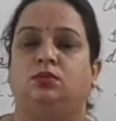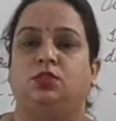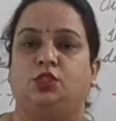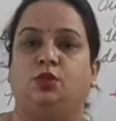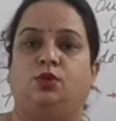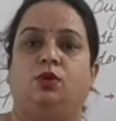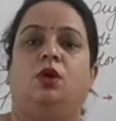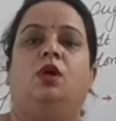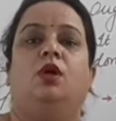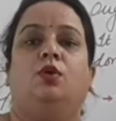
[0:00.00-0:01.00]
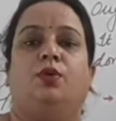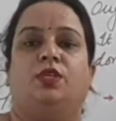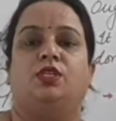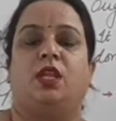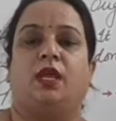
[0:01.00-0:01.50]
show
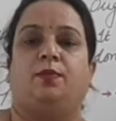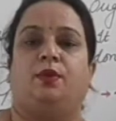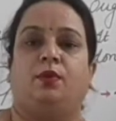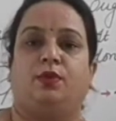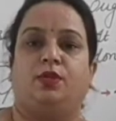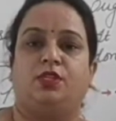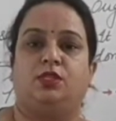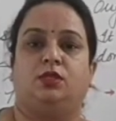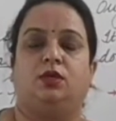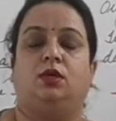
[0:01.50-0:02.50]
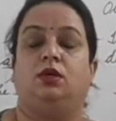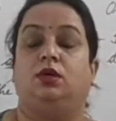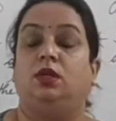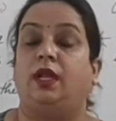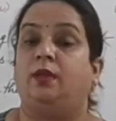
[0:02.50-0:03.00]
which, like provision,
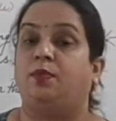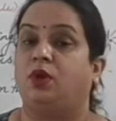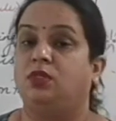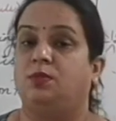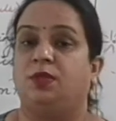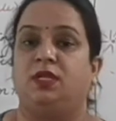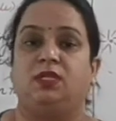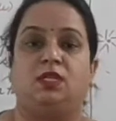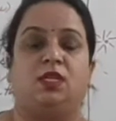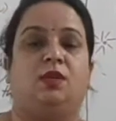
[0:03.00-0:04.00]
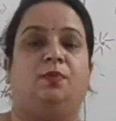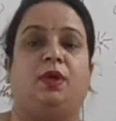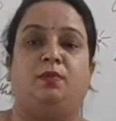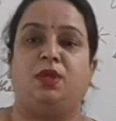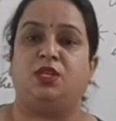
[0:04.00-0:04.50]
like possibility,
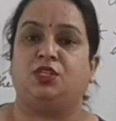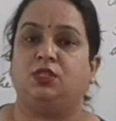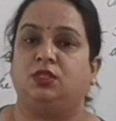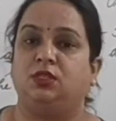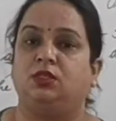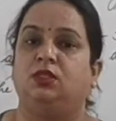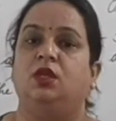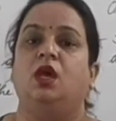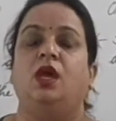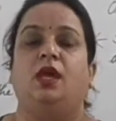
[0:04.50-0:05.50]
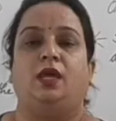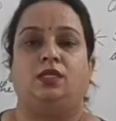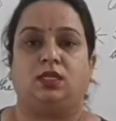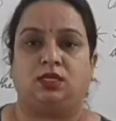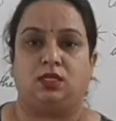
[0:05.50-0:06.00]
permission,
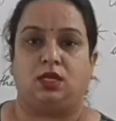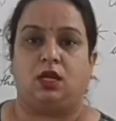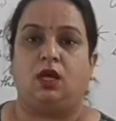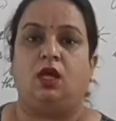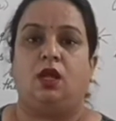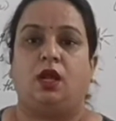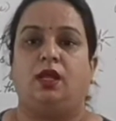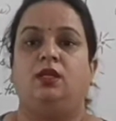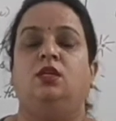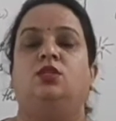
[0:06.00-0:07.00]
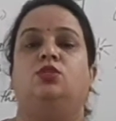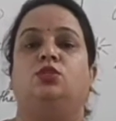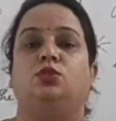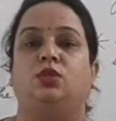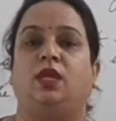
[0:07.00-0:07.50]
etc. Right. So
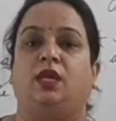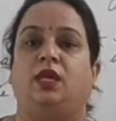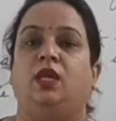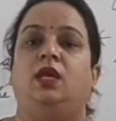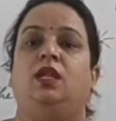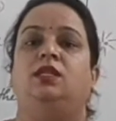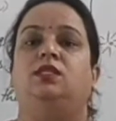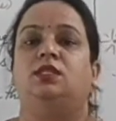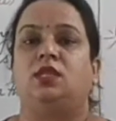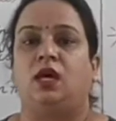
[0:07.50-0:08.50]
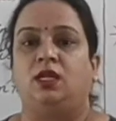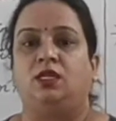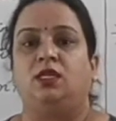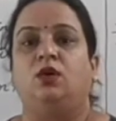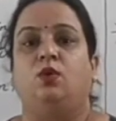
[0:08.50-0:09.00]
today let's
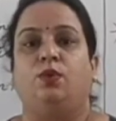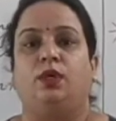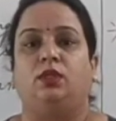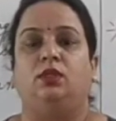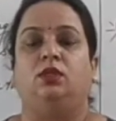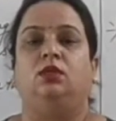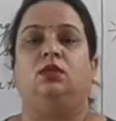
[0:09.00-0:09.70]
start with